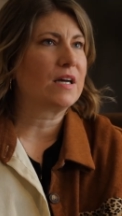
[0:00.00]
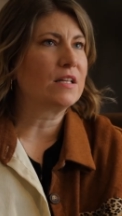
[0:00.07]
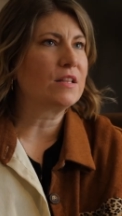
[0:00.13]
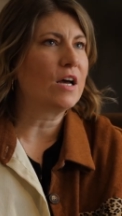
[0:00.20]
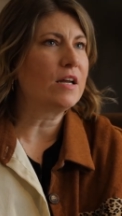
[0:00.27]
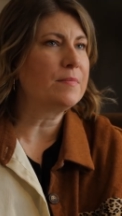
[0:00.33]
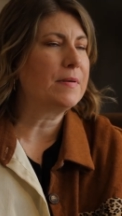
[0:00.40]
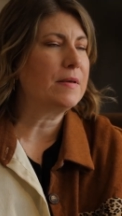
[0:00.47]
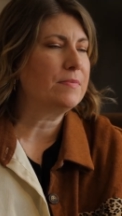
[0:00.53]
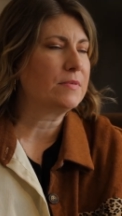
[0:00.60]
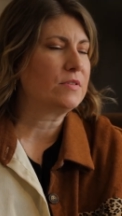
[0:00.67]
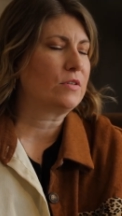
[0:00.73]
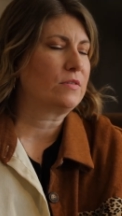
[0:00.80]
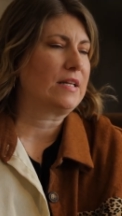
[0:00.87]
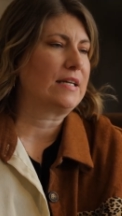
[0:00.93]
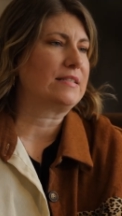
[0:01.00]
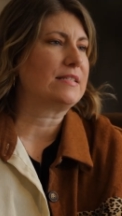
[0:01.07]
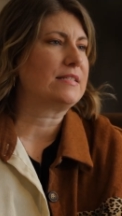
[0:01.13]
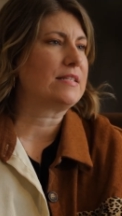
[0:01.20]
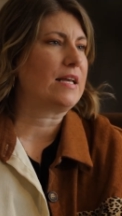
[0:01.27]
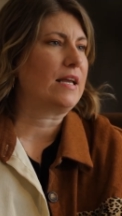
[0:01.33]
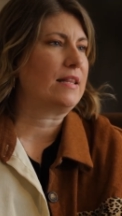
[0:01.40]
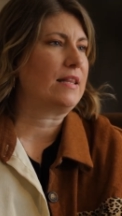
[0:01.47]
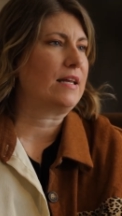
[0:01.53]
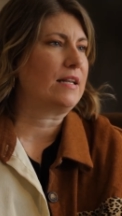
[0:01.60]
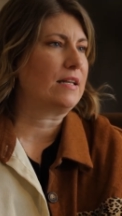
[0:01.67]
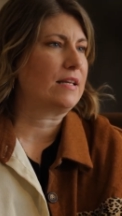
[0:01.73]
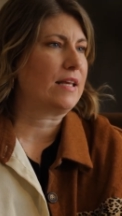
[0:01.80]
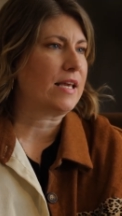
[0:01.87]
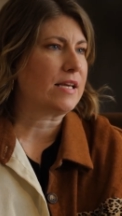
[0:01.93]
A lot of people don't like to say
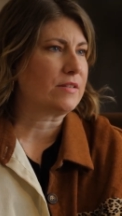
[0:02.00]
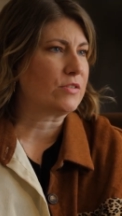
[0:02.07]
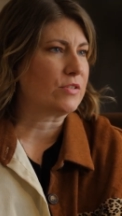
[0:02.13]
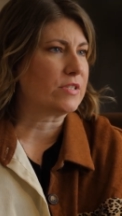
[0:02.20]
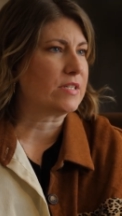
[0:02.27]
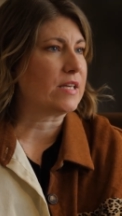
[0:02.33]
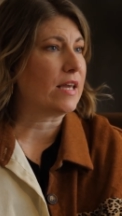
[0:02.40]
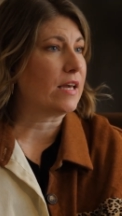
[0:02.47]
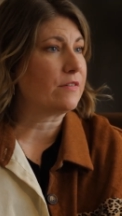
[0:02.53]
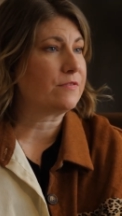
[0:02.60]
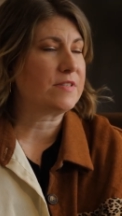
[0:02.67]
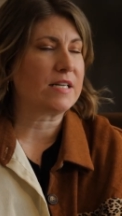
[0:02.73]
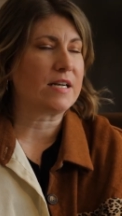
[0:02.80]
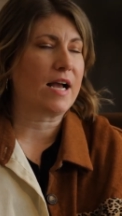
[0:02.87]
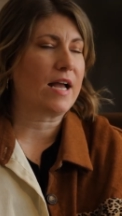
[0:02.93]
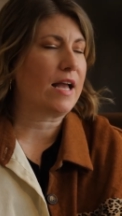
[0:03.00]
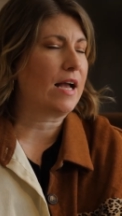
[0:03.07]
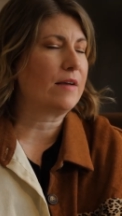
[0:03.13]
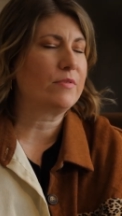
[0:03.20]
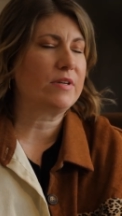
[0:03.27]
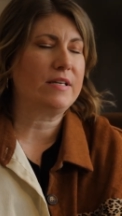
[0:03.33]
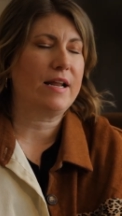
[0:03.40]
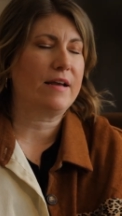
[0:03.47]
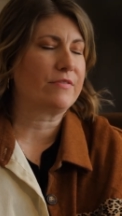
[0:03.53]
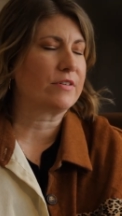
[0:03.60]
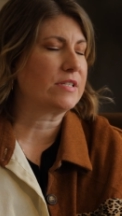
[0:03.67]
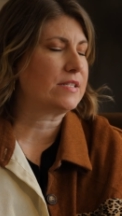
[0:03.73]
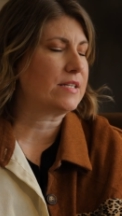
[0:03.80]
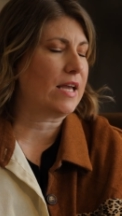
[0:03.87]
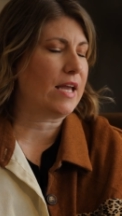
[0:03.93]
that cancer is a gift, and I, I would
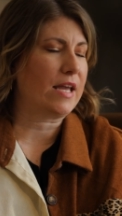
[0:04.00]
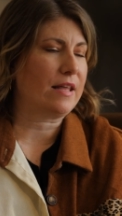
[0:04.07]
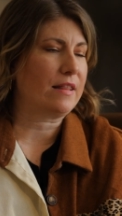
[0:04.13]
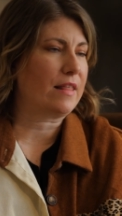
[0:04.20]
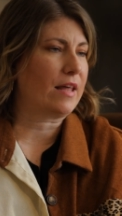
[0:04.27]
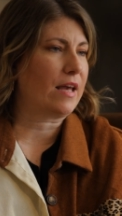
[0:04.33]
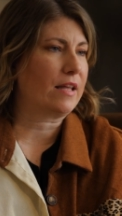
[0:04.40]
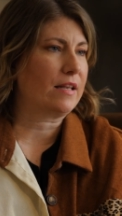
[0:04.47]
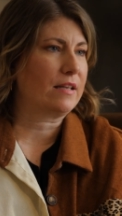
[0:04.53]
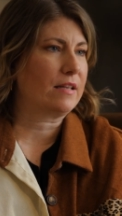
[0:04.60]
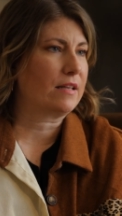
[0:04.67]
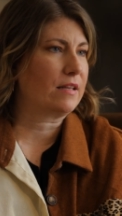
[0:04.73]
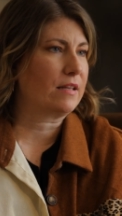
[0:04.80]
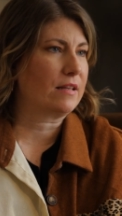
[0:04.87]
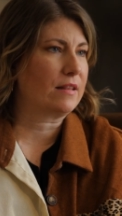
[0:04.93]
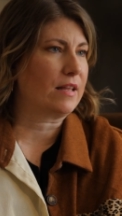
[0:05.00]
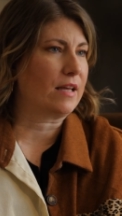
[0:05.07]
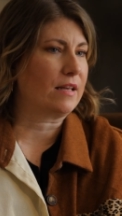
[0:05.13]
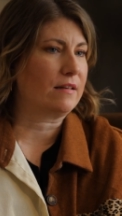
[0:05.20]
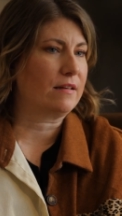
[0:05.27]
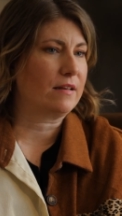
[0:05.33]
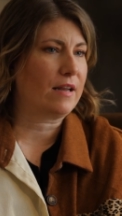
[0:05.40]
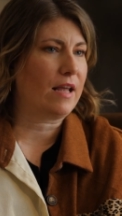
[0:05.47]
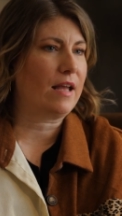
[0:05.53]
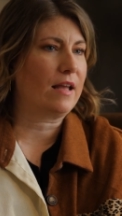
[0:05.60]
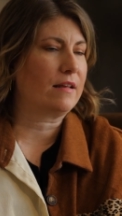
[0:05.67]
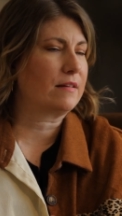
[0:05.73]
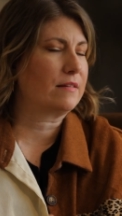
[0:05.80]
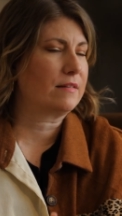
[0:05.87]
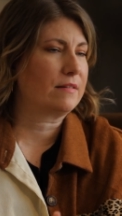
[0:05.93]
never say that that
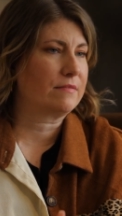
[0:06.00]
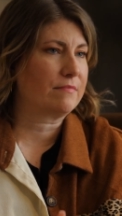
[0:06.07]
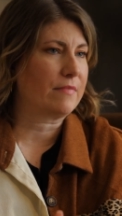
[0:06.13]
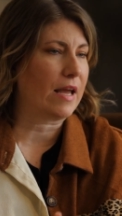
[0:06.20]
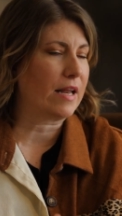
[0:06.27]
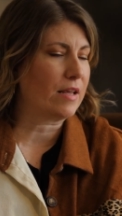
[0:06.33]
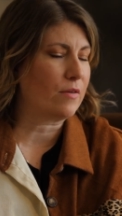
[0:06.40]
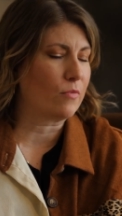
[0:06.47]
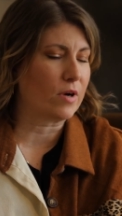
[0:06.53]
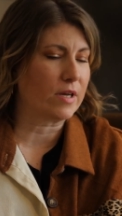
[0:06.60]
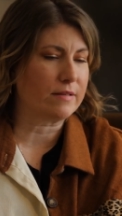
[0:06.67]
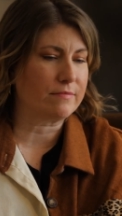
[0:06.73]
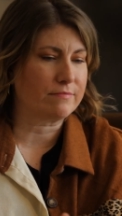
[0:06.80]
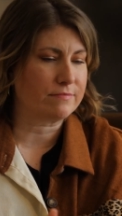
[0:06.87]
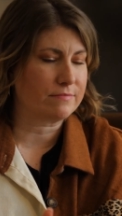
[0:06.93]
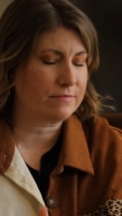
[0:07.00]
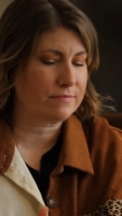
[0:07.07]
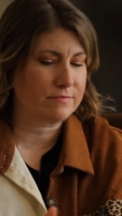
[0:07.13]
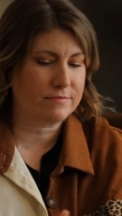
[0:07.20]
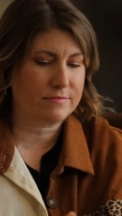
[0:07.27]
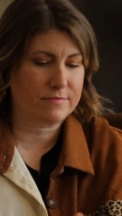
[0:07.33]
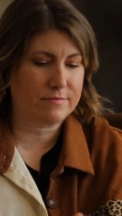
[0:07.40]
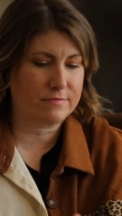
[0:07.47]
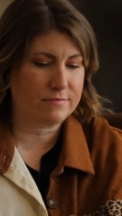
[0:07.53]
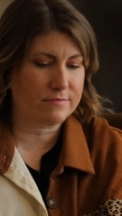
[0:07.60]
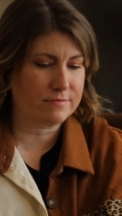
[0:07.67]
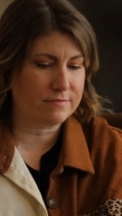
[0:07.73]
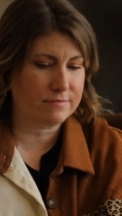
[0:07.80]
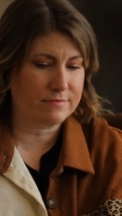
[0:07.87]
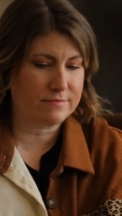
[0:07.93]
anyone
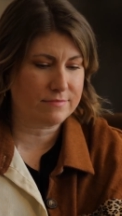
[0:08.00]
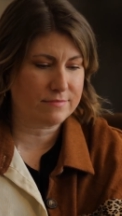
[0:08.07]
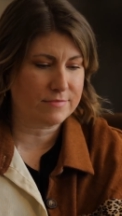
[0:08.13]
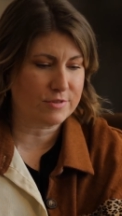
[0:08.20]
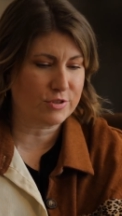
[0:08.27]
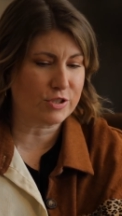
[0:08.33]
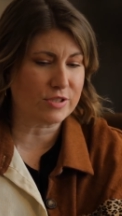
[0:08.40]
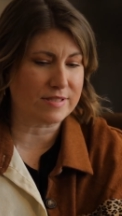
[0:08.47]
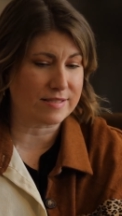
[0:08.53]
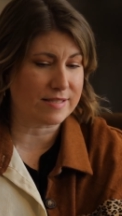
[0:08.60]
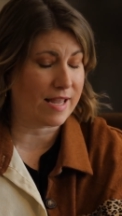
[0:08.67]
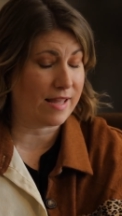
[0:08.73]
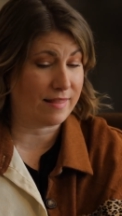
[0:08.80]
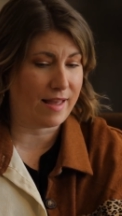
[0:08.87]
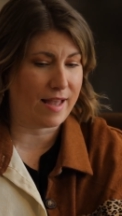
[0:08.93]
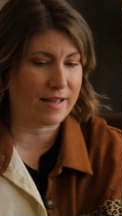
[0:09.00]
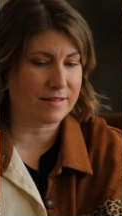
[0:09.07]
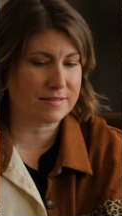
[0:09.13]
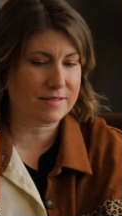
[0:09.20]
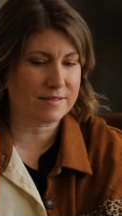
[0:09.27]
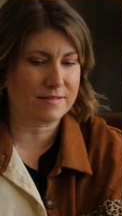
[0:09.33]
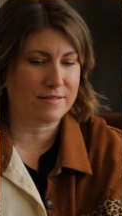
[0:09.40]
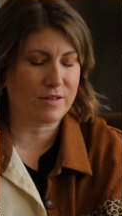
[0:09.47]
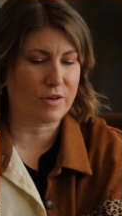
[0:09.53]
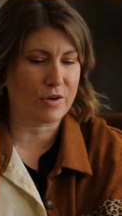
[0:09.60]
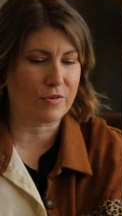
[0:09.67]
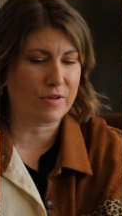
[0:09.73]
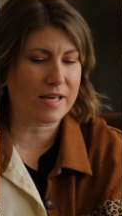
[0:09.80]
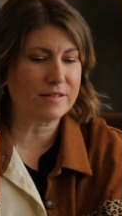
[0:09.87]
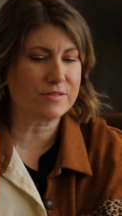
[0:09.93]
should say that. You
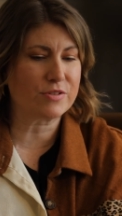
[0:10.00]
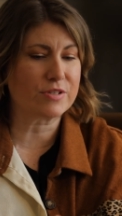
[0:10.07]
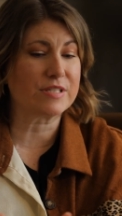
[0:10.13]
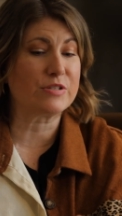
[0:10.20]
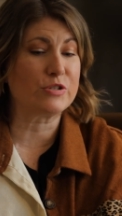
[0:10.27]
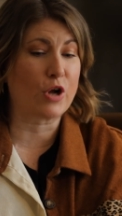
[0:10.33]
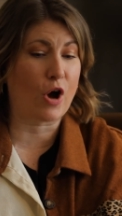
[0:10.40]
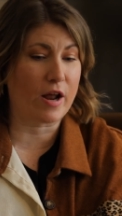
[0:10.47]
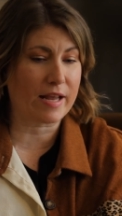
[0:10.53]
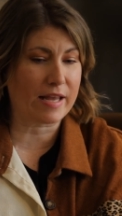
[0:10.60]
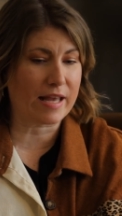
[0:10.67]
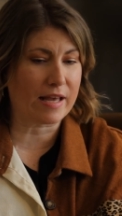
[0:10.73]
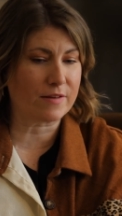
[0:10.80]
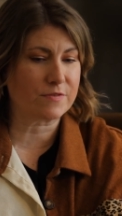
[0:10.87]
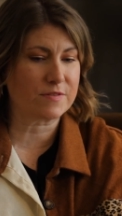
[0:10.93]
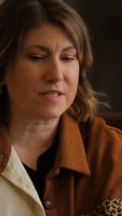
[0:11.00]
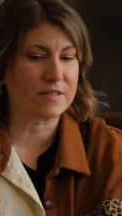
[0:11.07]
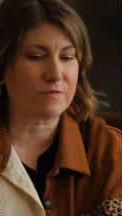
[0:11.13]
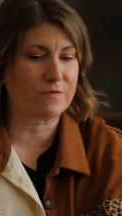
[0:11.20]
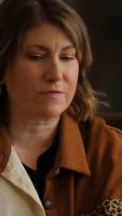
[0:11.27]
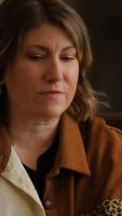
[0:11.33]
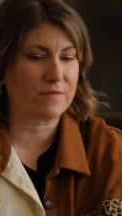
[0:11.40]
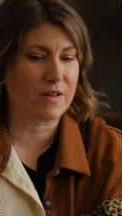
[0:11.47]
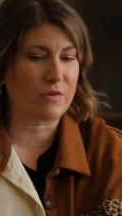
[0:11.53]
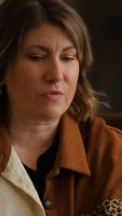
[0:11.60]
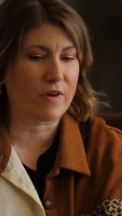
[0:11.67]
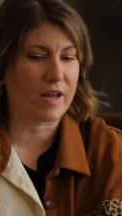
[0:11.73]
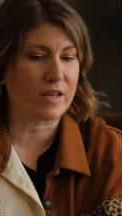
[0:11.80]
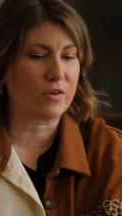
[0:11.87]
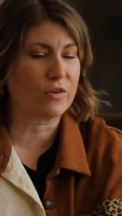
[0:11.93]
know, cancer is not a gift. If
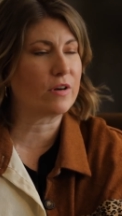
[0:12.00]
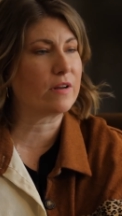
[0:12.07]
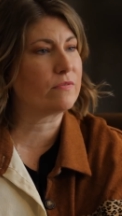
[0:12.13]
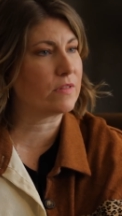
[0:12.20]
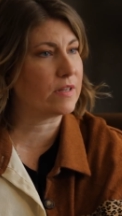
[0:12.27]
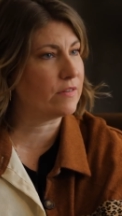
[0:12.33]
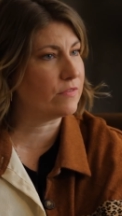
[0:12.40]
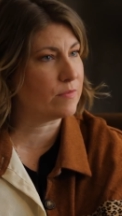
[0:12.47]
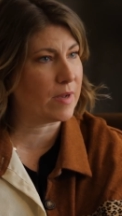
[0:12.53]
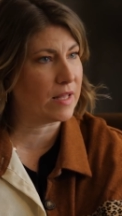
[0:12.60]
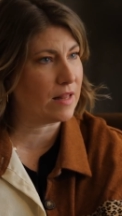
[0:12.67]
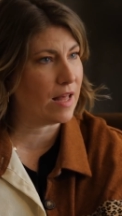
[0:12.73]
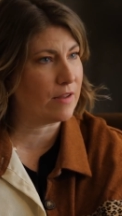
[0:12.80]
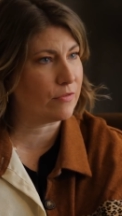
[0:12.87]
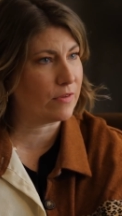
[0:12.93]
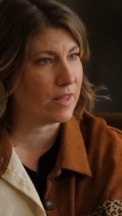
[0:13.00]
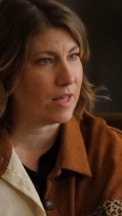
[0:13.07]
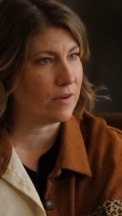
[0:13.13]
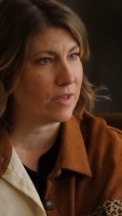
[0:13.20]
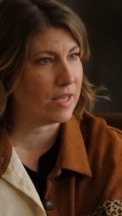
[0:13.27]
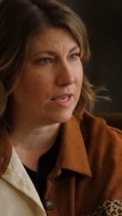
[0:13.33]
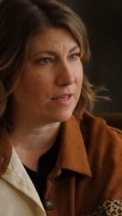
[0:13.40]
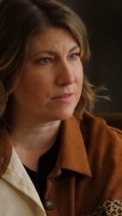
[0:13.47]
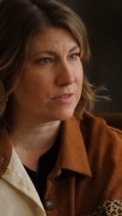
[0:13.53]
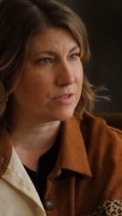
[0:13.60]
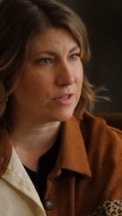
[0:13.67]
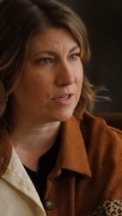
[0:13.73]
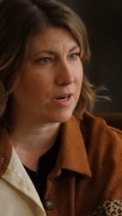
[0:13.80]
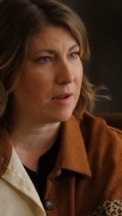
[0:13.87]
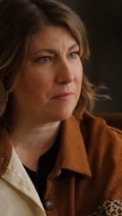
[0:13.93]
if I could have lived my life without
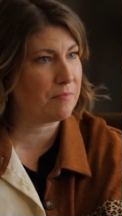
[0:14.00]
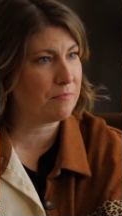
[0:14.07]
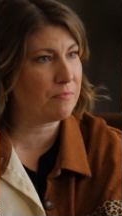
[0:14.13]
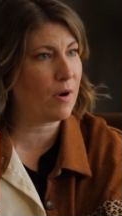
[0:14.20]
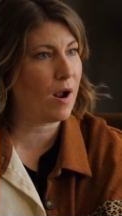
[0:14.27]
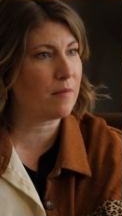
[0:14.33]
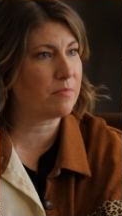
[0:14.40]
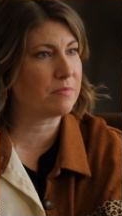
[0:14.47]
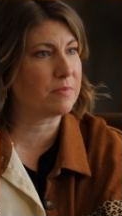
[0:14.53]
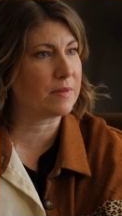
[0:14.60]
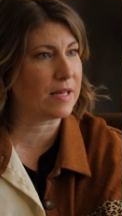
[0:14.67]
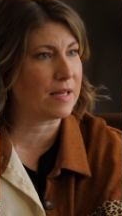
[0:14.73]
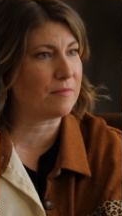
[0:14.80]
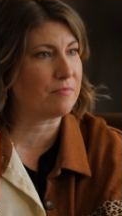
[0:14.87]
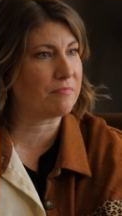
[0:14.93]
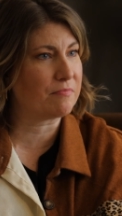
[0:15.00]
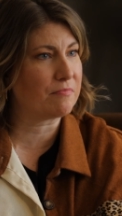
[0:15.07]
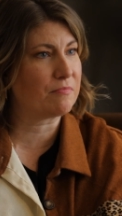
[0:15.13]
cancer, it probably